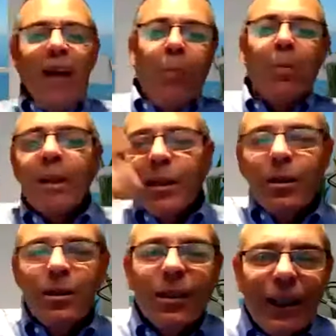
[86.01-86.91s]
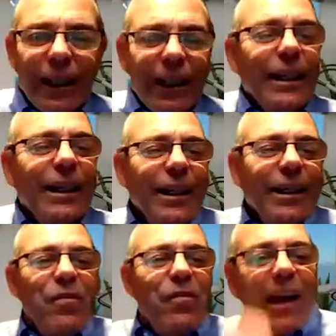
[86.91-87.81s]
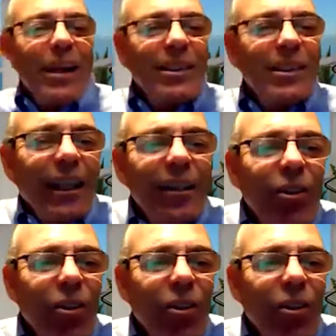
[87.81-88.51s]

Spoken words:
double face and